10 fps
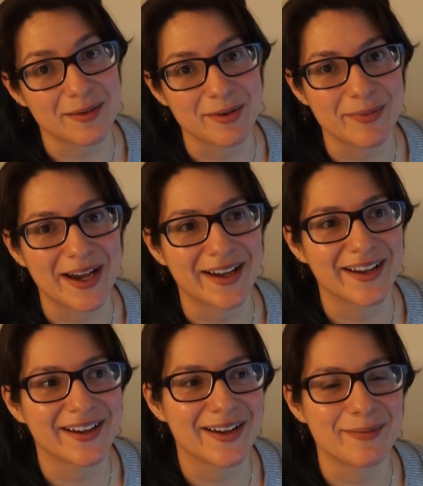coming
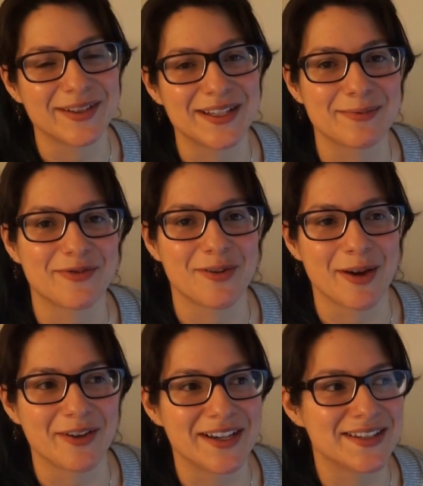back a couple days before
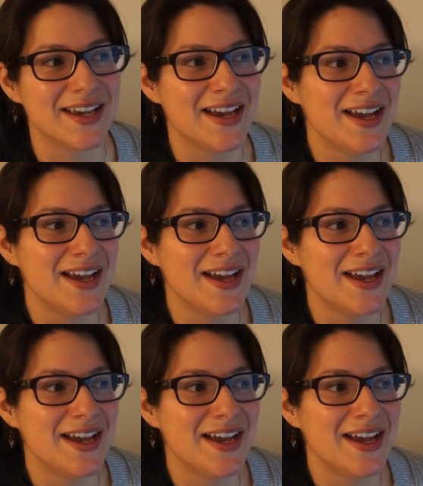my race.